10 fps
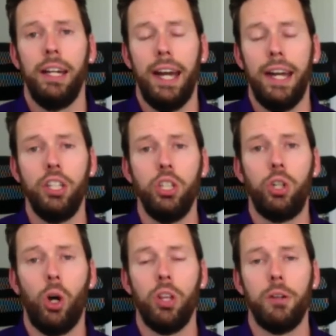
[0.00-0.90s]
and then you
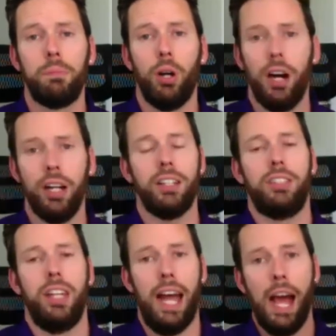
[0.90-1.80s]
go to the
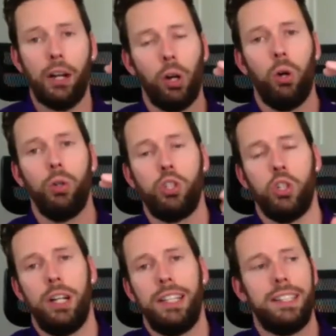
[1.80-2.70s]
products,
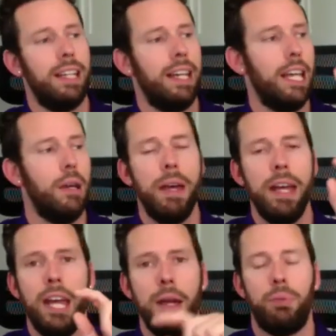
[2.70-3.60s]
agriculture, it's the
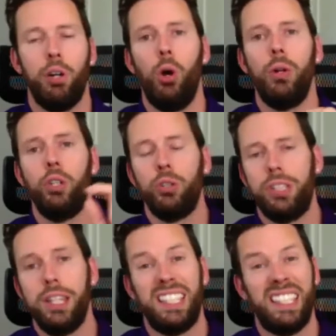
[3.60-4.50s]
M8A Pro, and you'll see
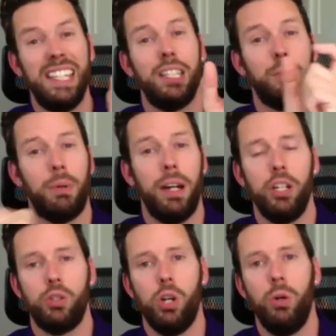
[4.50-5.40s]
the seed spreading
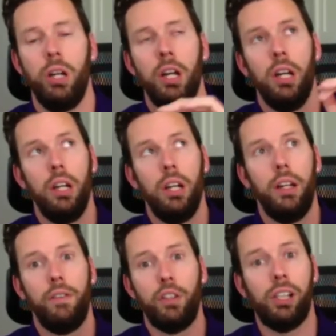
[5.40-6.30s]
drone.
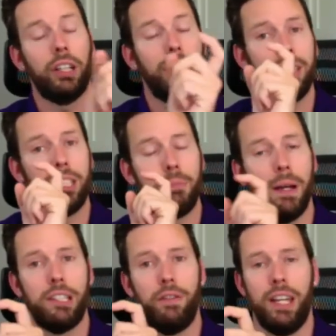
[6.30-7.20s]
If you click on the
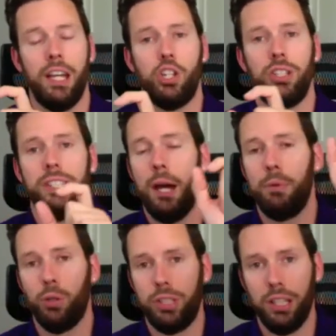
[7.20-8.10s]
specifications tab,
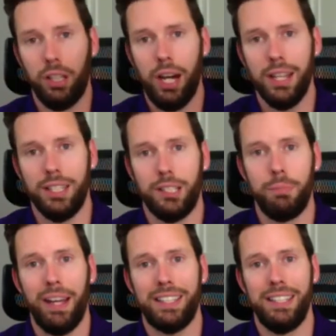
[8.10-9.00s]
you'll see a lot of the
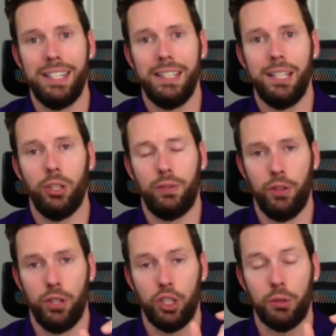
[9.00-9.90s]
specs and details for
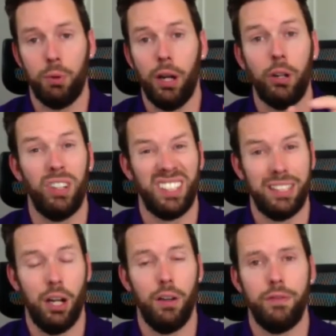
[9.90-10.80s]
the spreader
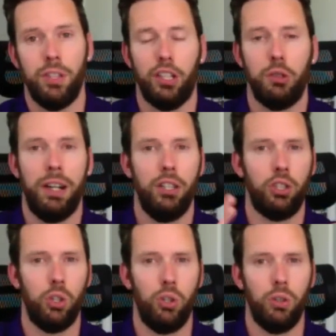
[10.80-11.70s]
itself. It talks about
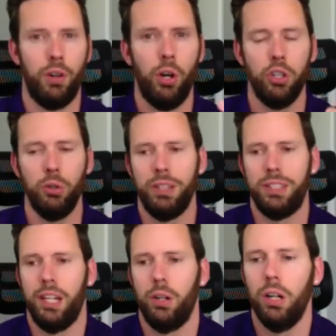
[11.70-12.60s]
internal volume,
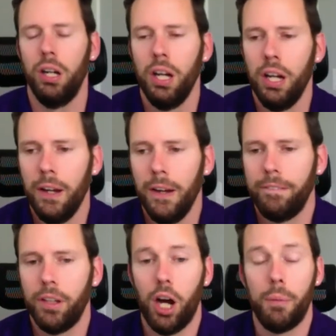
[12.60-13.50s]
etc.
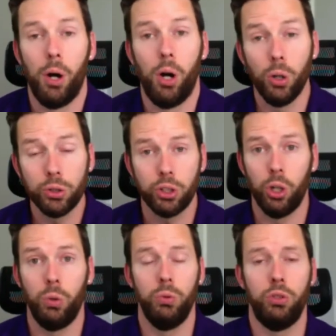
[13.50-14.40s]

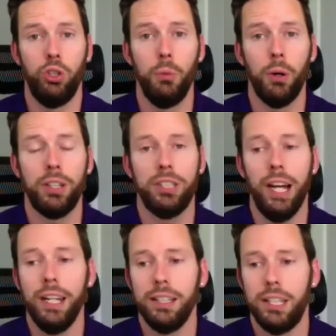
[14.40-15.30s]
Also, super
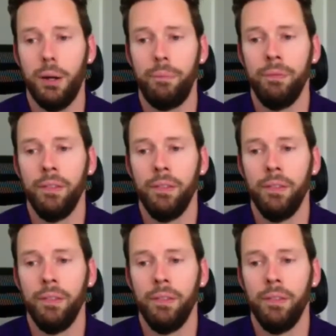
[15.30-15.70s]
exciting, Tim.